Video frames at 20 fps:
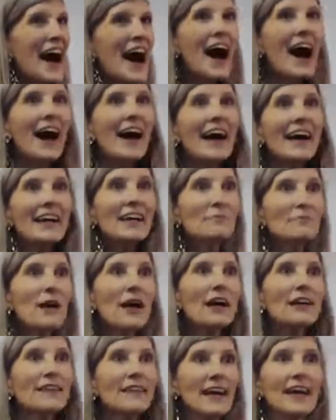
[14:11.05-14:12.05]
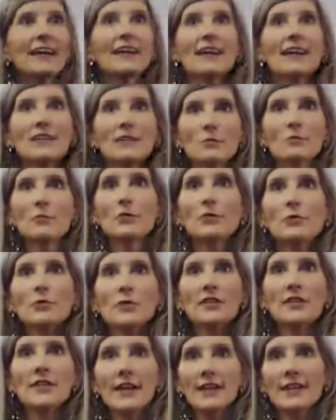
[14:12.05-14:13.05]
I am not getting the
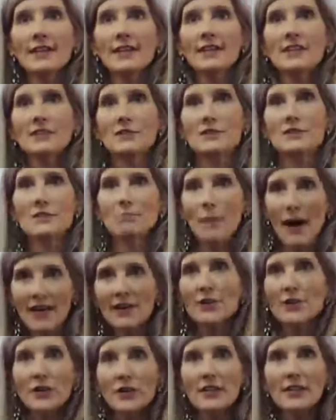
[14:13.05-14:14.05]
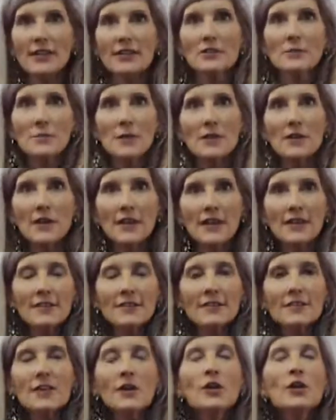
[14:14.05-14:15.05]
beauty that is my current
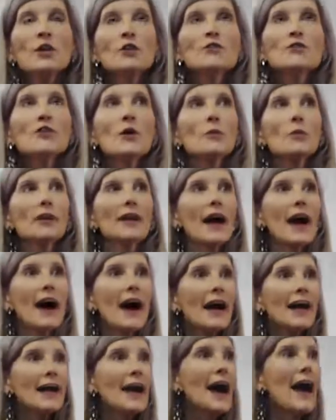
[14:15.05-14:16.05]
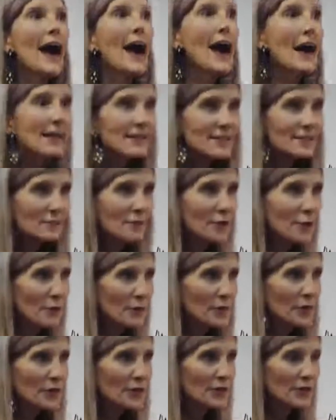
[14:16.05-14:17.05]
experience. So when I ask for a
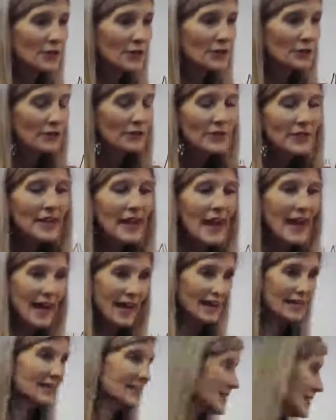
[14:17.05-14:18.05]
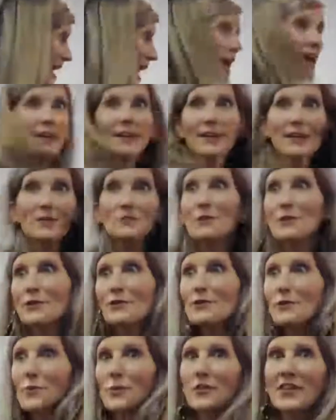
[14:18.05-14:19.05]
miracle, and it's not an
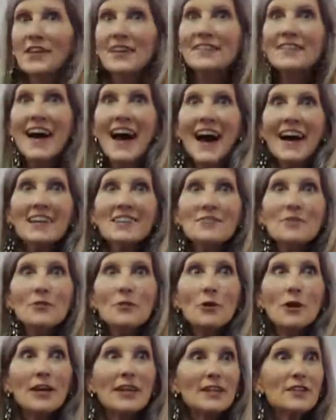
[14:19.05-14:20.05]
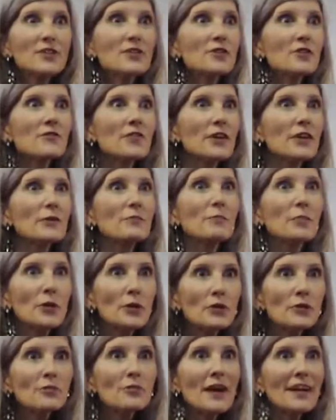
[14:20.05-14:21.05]
unreasonable thing to ask for, and it is your very
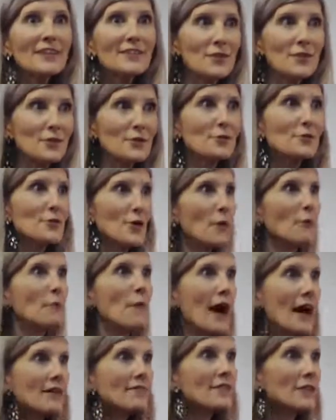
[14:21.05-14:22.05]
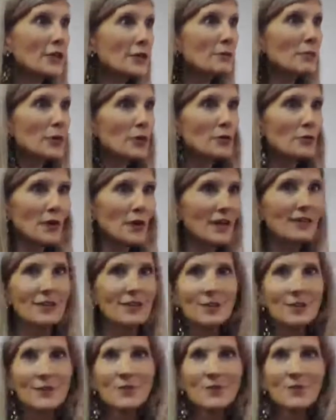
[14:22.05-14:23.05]
birthright to do so, my very birthright
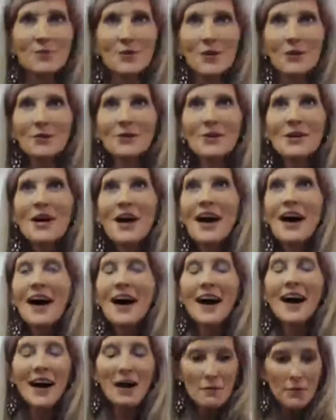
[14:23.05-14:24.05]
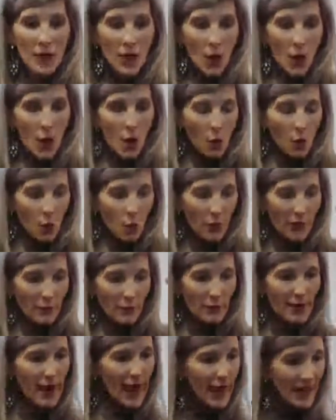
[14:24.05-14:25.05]
to do so,
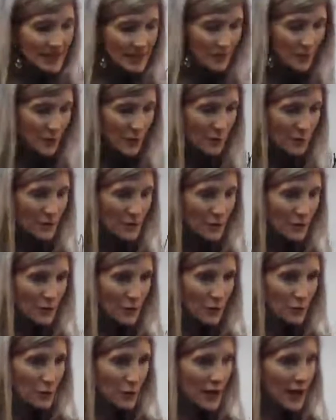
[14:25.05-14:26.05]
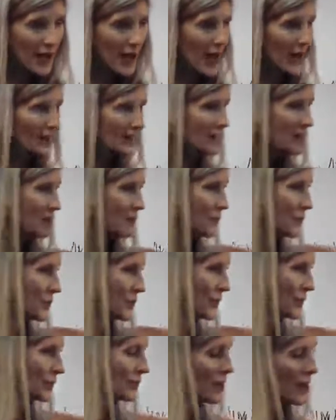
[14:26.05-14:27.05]
when we ask for a miracle, we're not asking
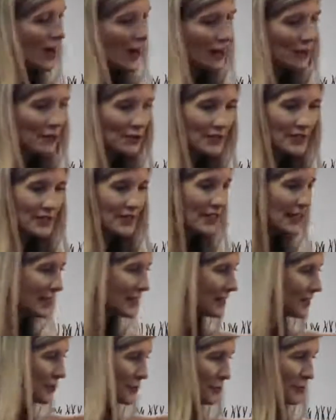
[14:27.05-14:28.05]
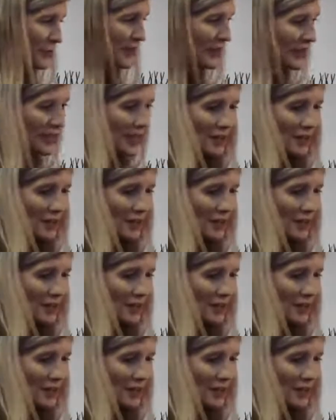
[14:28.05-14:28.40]
for a God or a deity or a being